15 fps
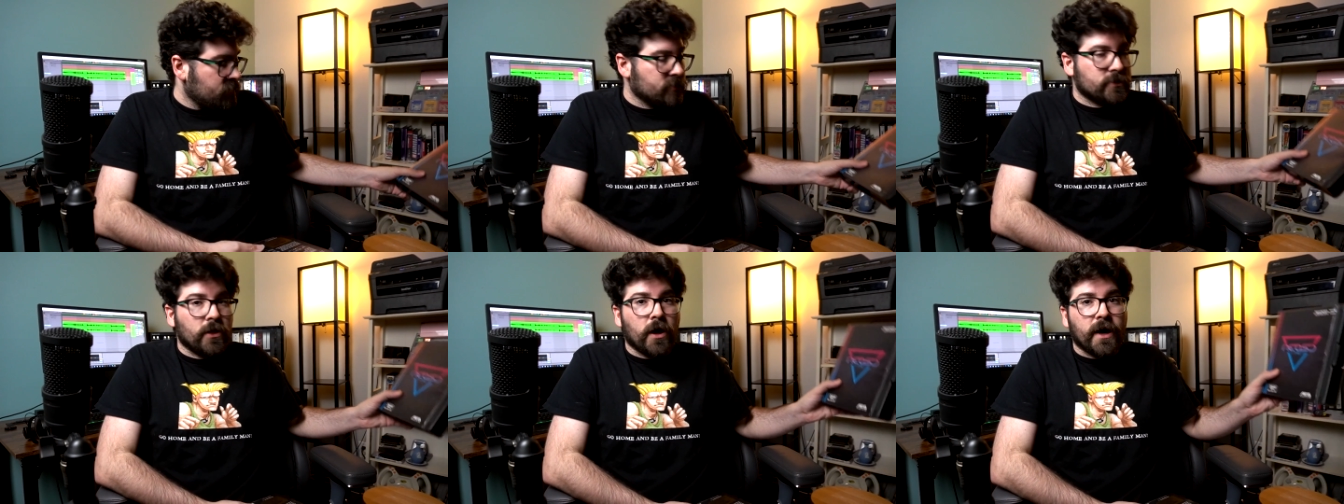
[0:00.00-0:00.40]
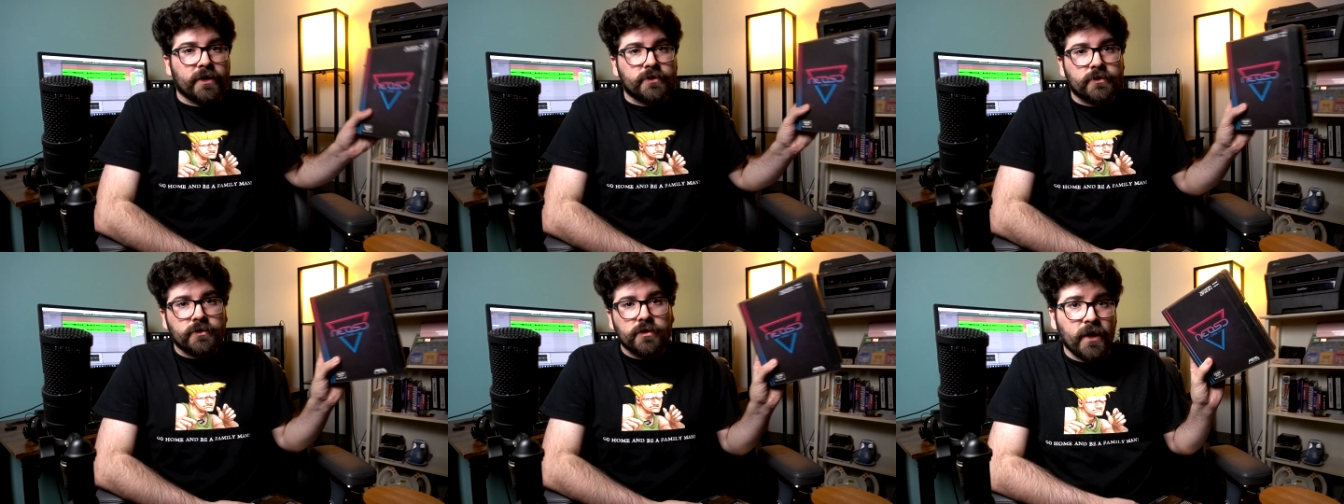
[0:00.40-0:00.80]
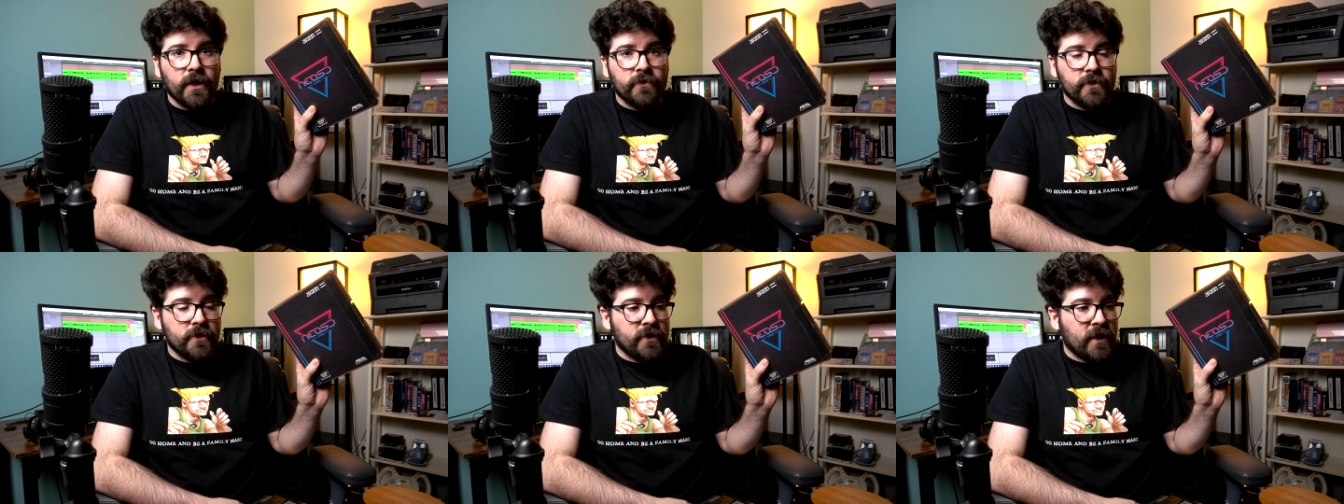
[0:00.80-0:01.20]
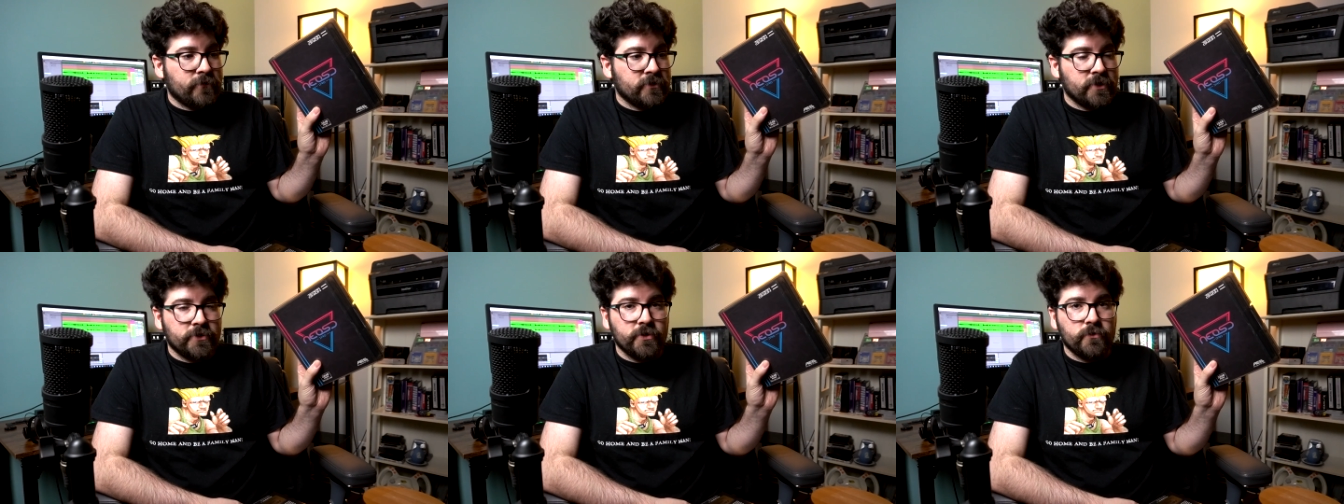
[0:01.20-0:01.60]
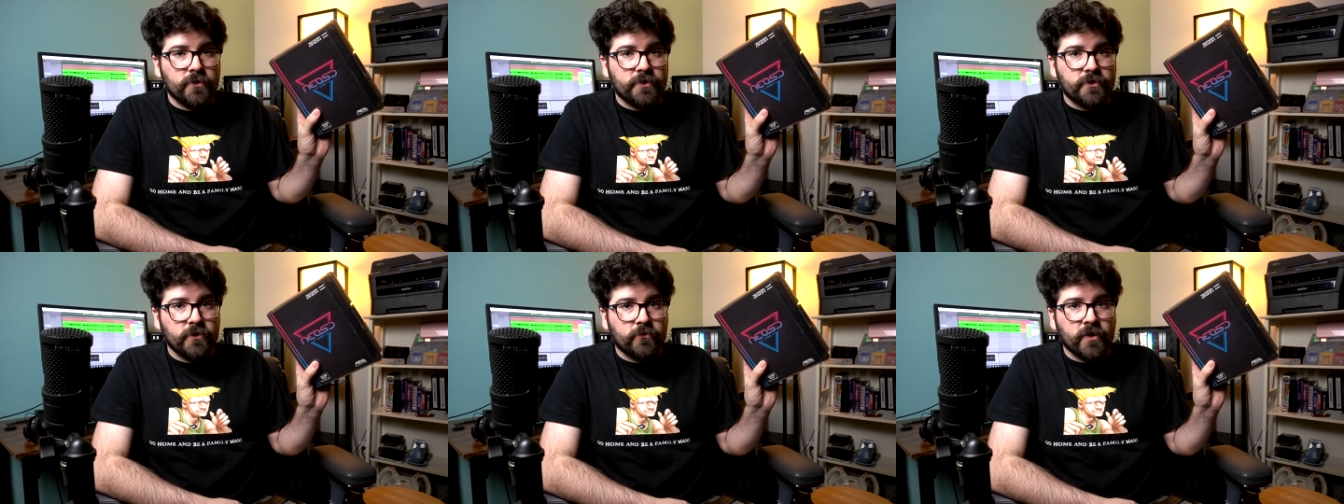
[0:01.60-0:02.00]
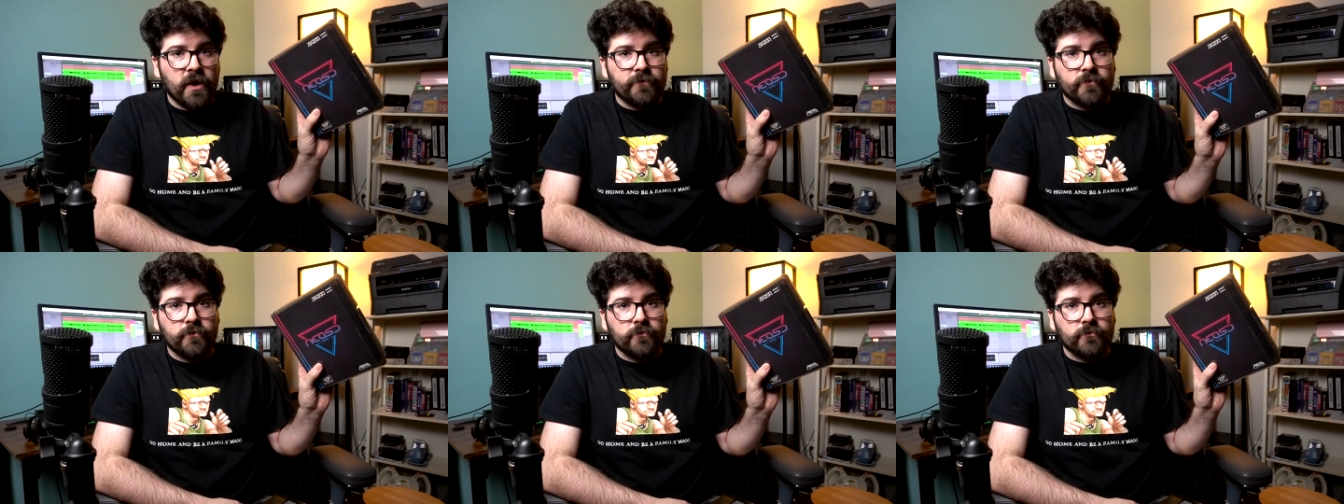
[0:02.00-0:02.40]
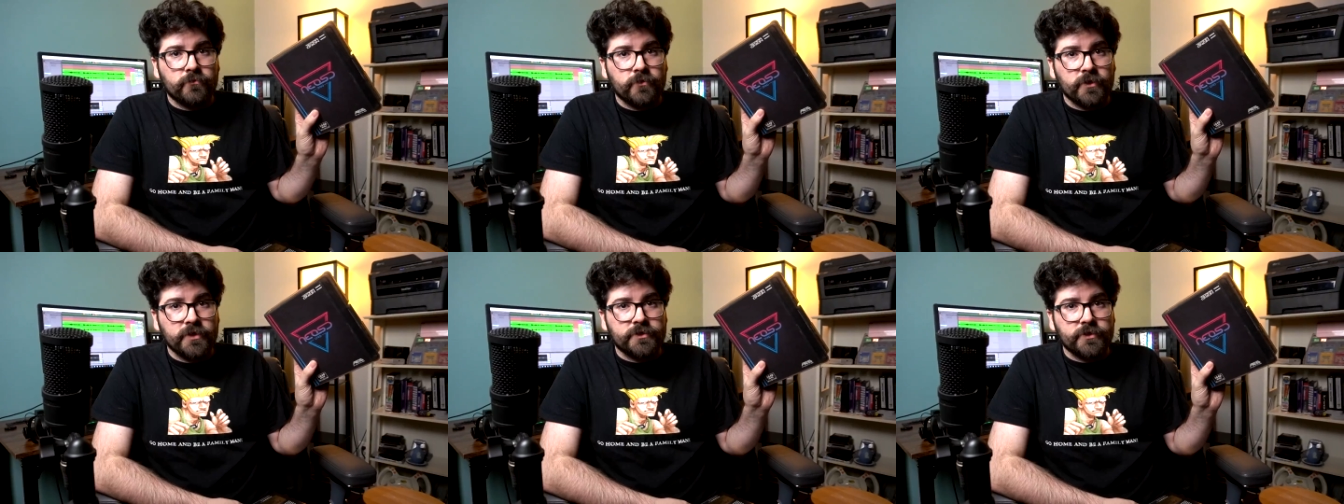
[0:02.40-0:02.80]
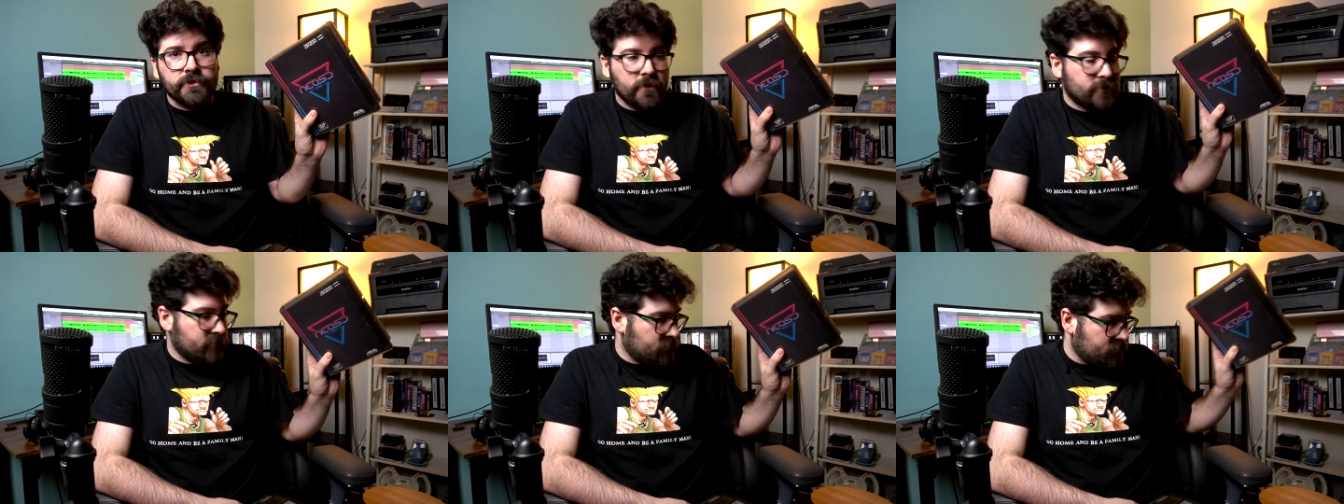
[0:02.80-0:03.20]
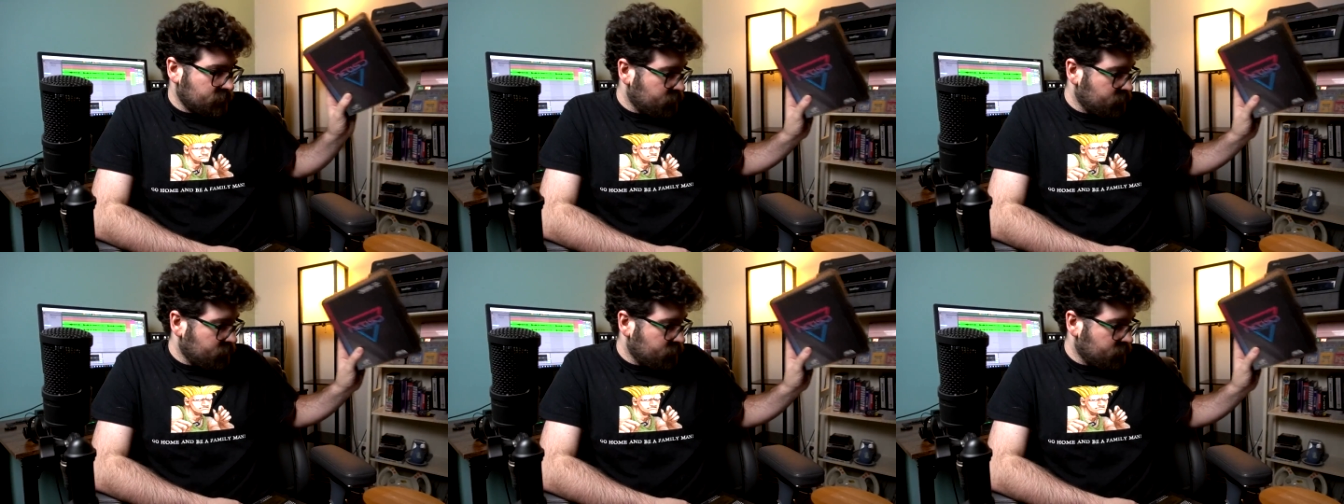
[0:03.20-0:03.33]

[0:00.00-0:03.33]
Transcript: slots and then having to deal with the graphical glitches. It's